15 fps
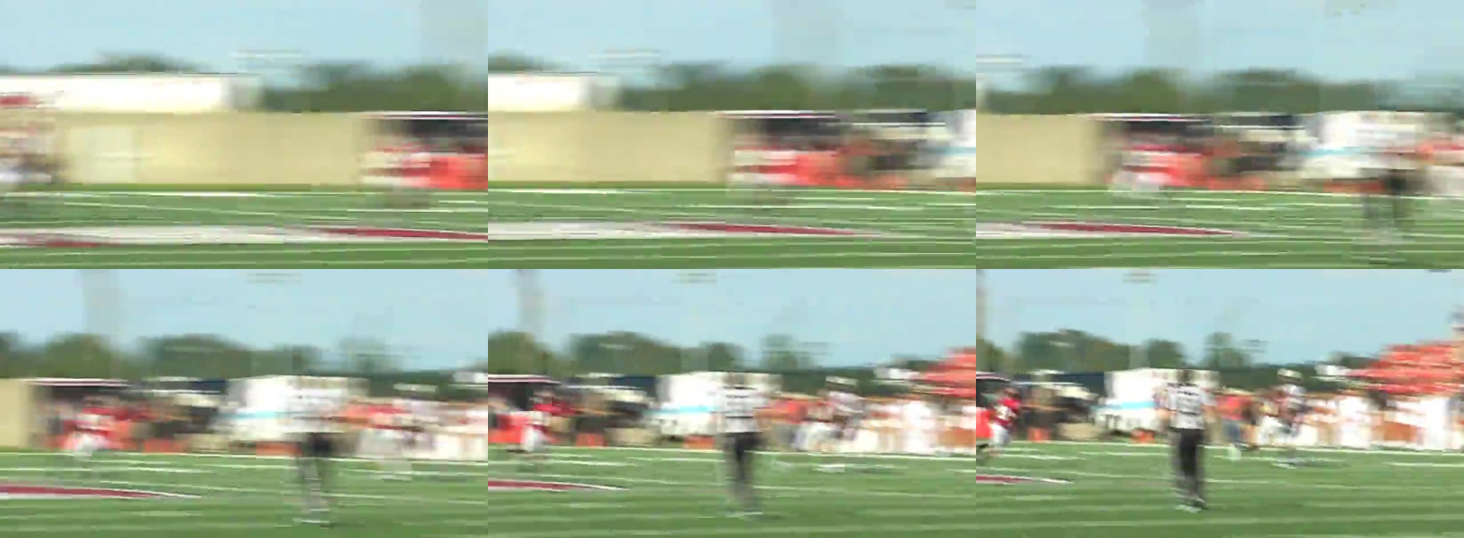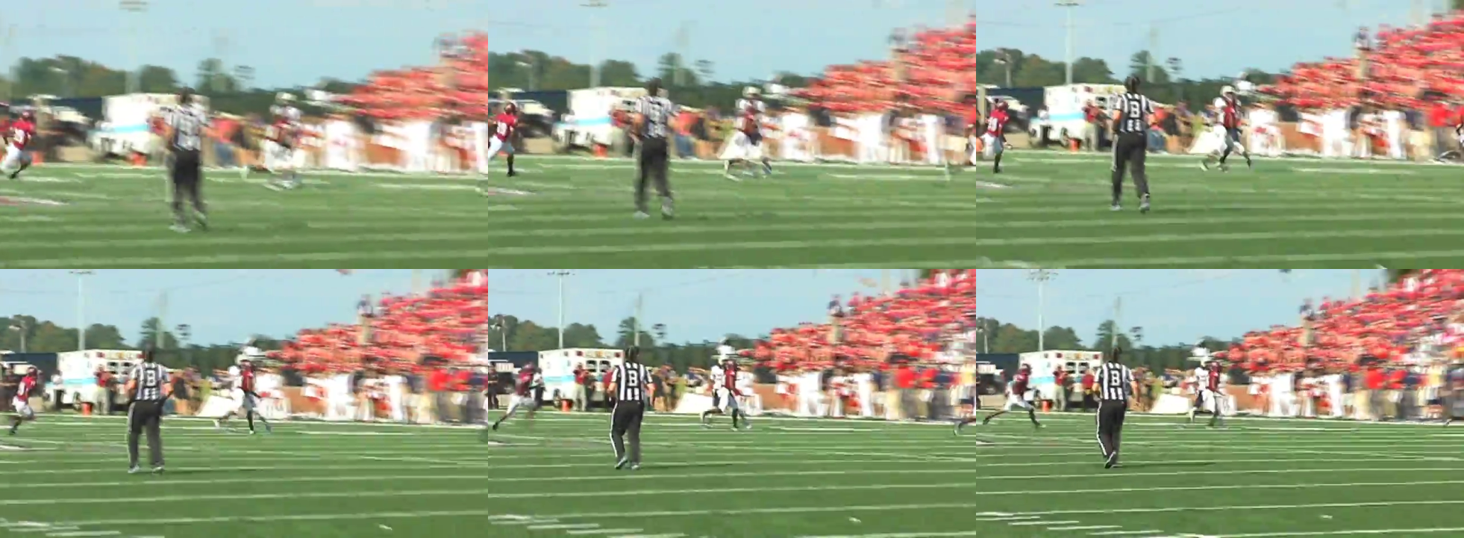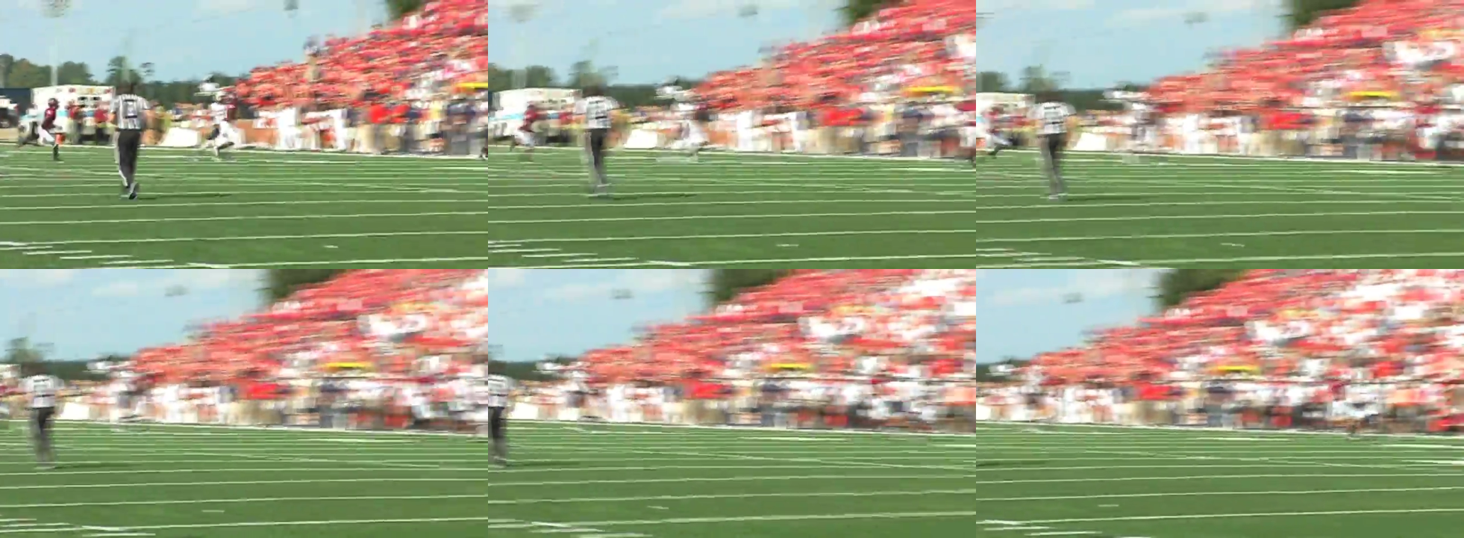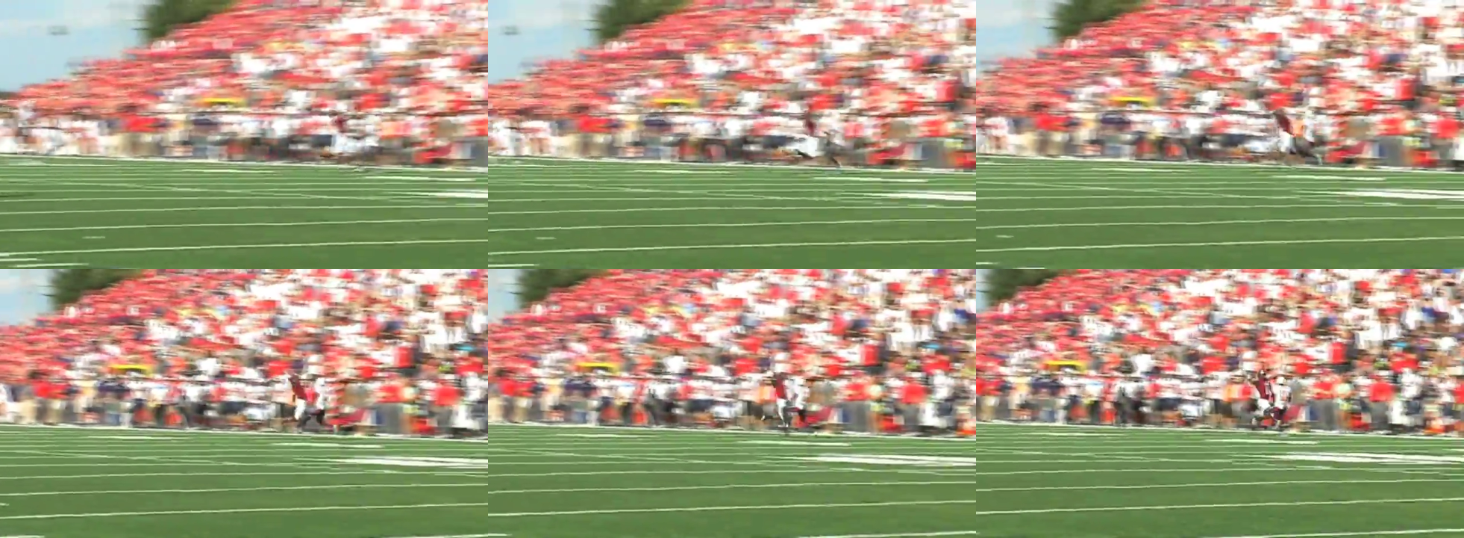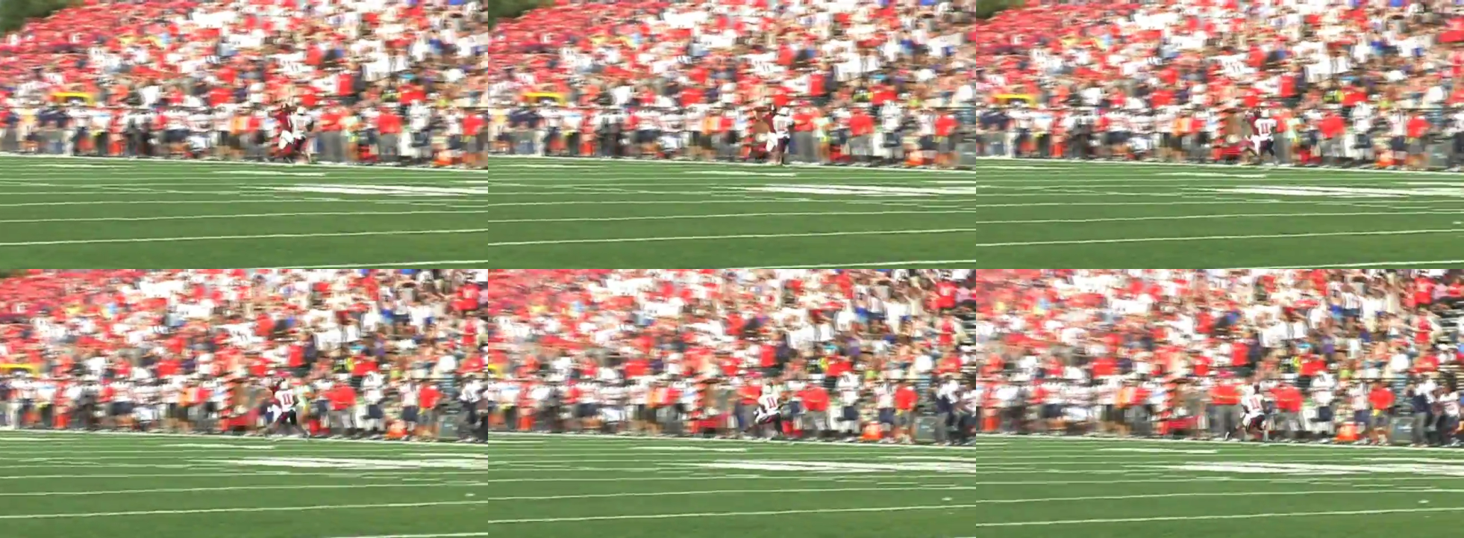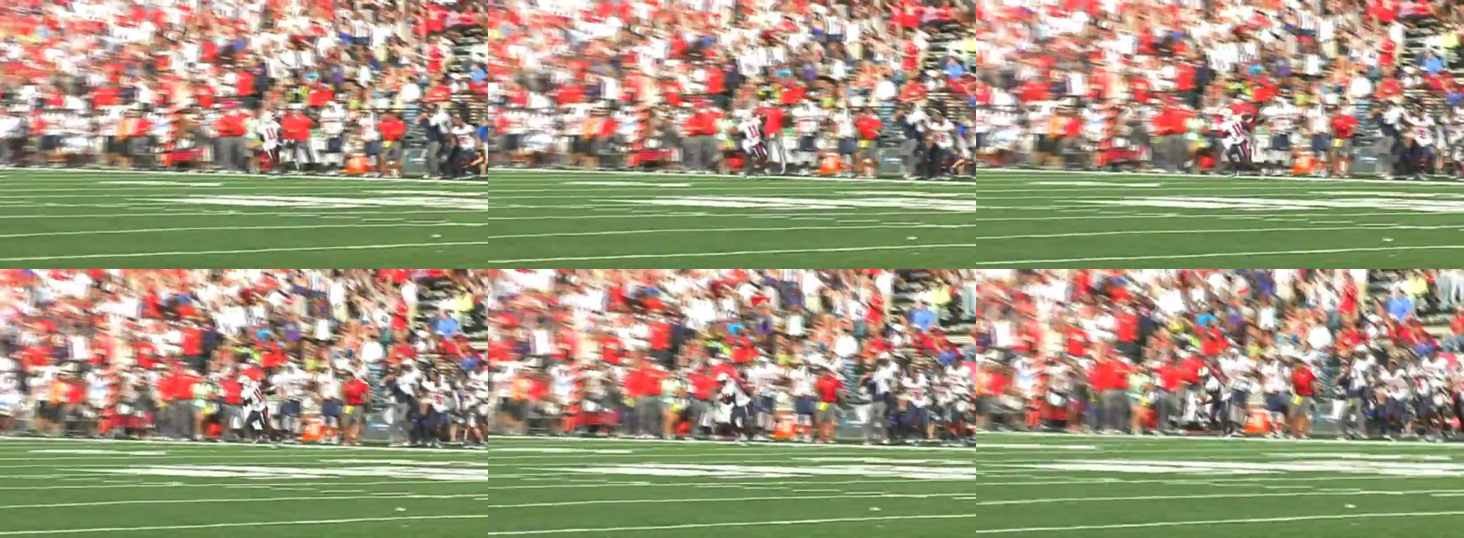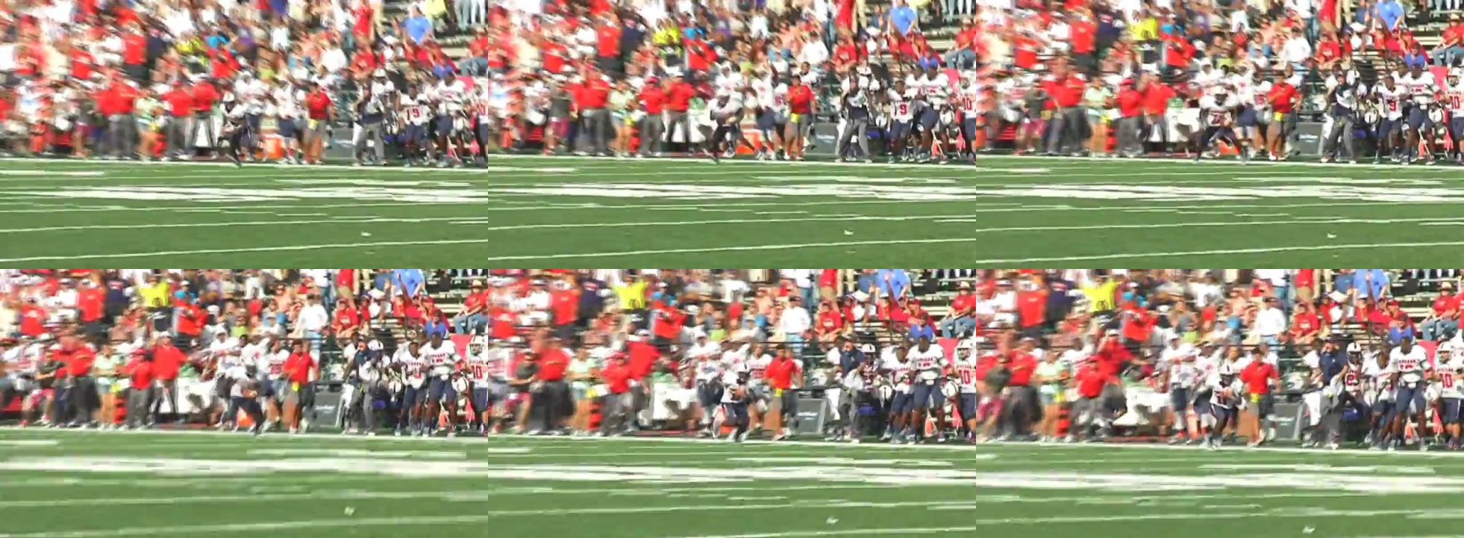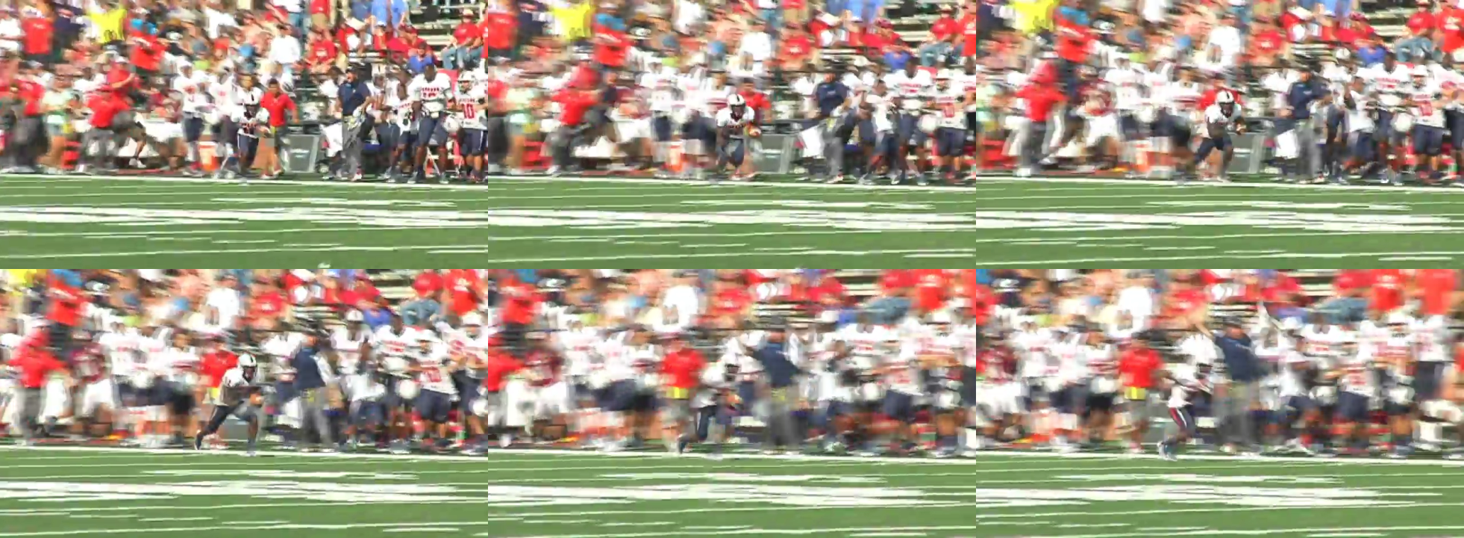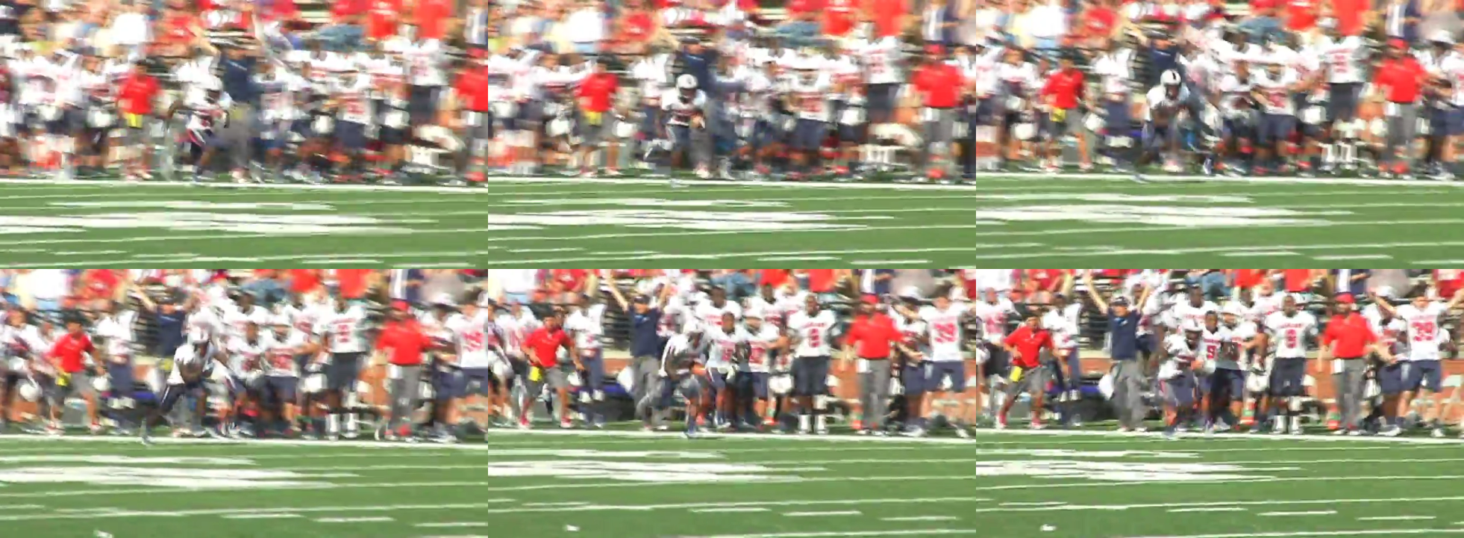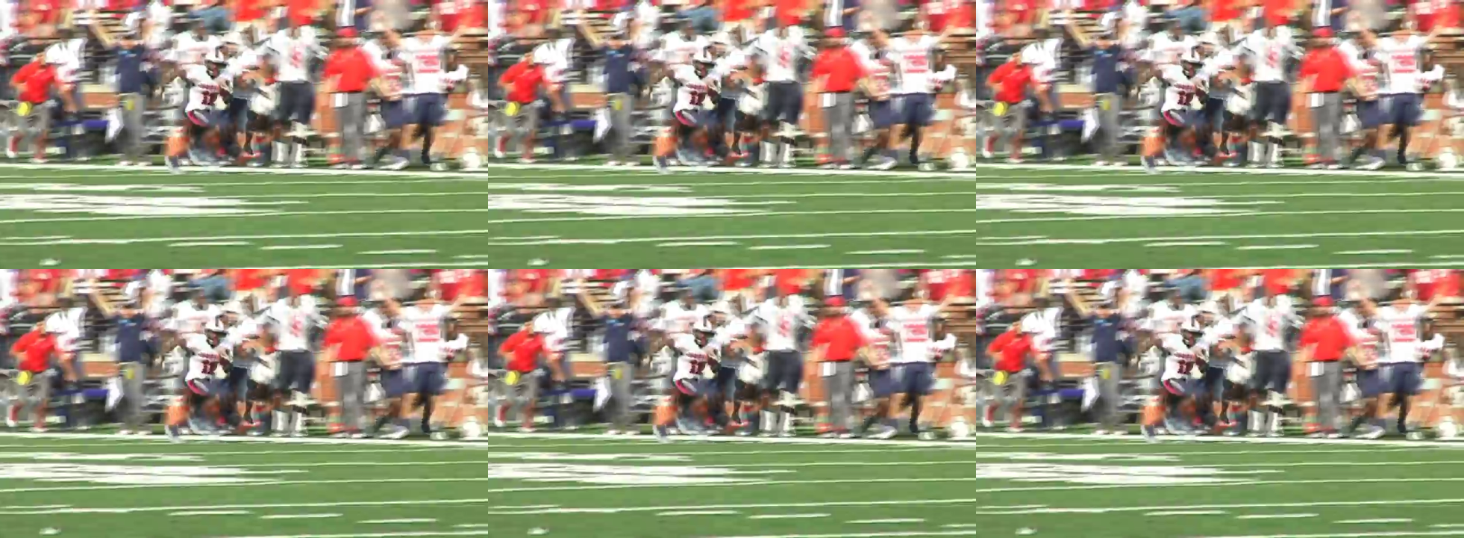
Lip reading: (no speaker visible)